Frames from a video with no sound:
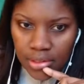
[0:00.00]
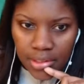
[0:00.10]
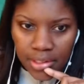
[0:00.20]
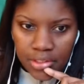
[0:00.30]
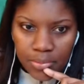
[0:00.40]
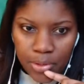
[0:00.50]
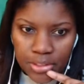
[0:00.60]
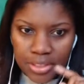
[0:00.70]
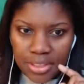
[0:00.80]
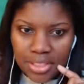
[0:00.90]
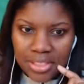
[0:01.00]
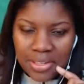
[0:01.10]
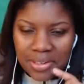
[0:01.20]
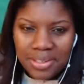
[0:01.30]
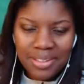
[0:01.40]
yikes, Marcy T.
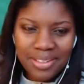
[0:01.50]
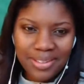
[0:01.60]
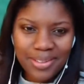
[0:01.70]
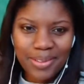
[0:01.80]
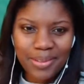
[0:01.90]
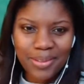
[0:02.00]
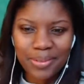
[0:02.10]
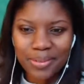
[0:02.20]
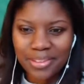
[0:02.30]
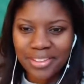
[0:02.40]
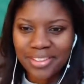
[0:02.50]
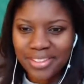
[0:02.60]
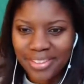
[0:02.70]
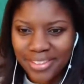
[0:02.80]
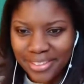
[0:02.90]
Oh,
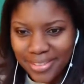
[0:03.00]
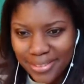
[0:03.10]
God.